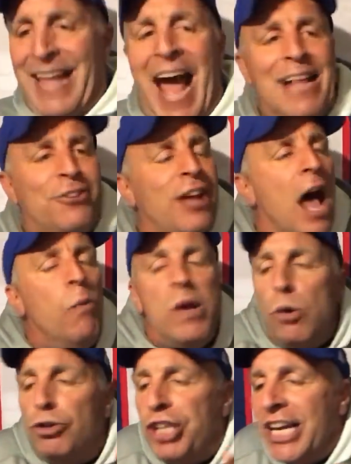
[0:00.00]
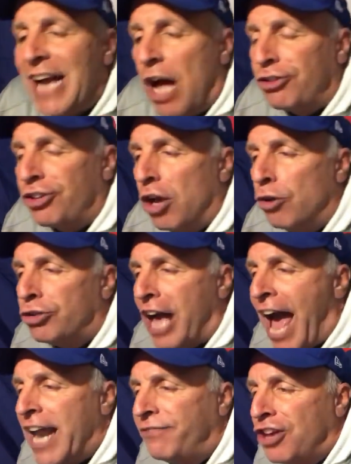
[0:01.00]
That's how we will dig ourselves
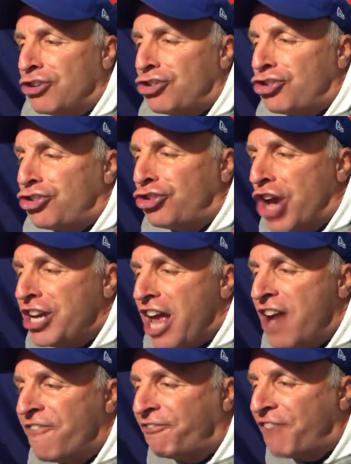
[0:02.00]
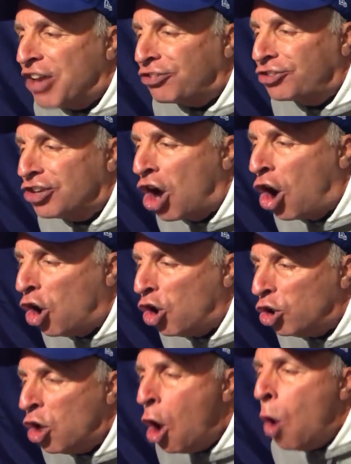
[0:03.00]
out of this shit infested
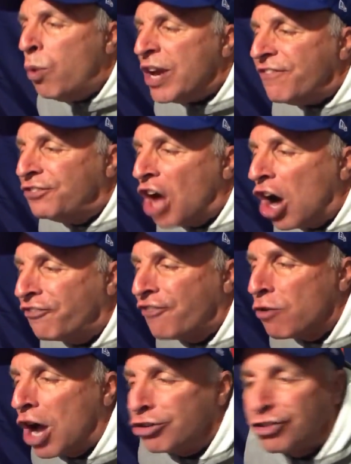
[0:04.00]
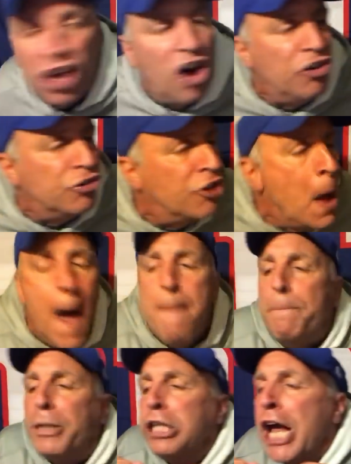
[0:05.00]
hole we've dug for ourselves.
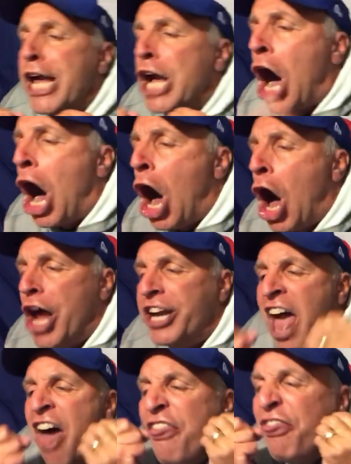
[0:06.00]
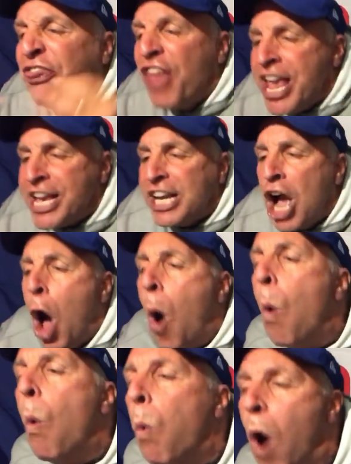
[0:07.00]
Play hard, think,
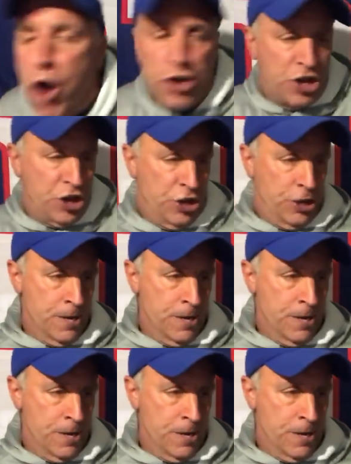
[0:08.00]
work.